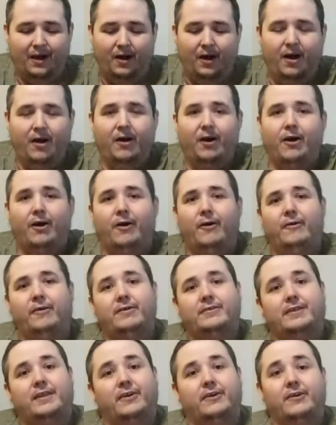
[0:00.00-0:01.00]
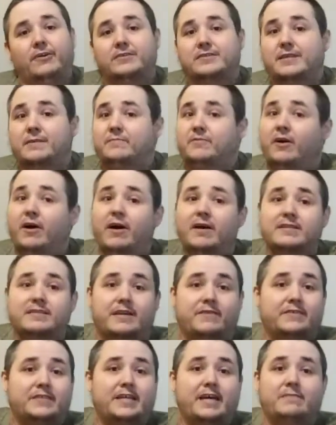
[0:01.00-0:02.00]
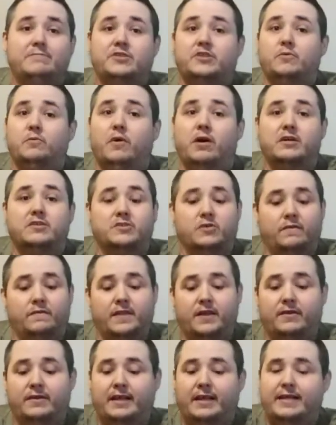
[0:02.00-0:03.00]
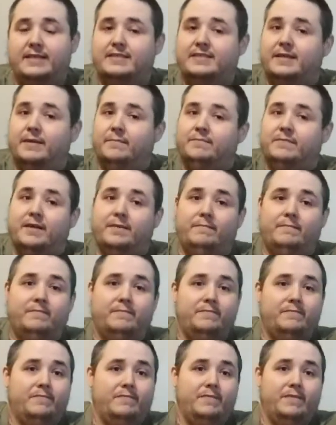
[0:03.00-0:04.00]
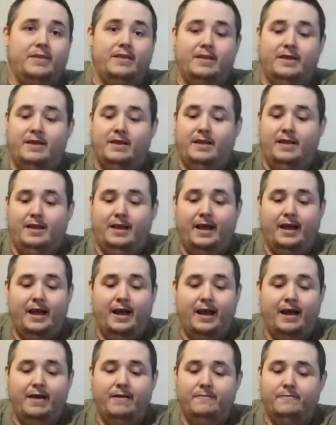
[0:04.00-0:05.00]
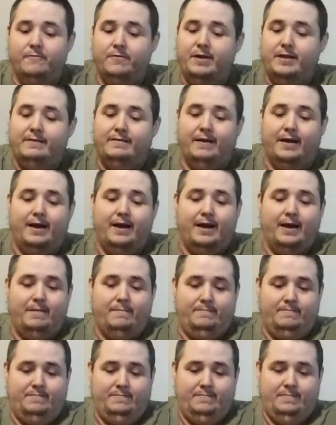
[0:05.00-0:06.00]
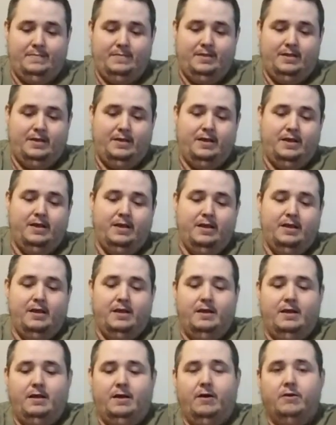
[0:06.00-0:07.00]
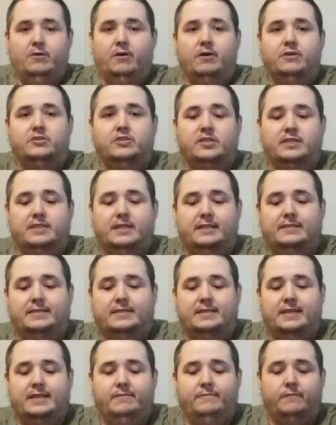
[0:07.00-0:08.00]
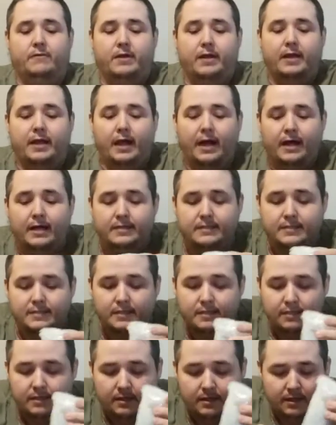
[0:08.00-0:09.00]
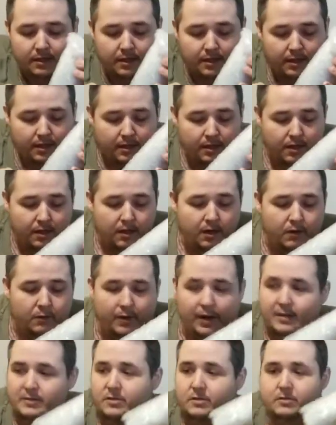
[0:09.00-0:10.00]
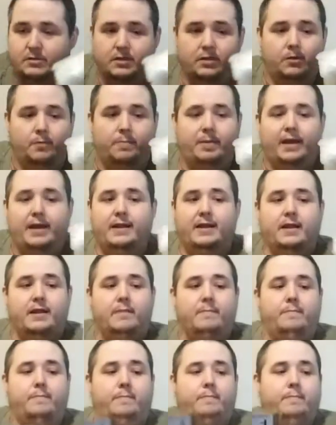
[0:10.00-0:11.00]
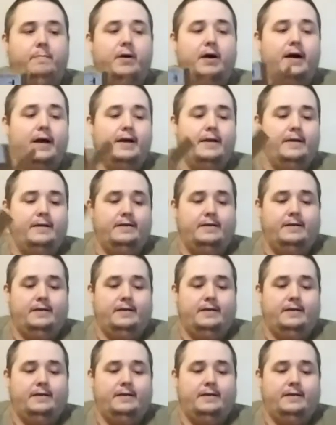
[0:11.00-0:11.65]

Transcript: Uh-oh. There goes them dogs. Every time she walks over there to get something. Every time. Our dogs just like to sing for you guys. Roscoe's a little pain in the butt.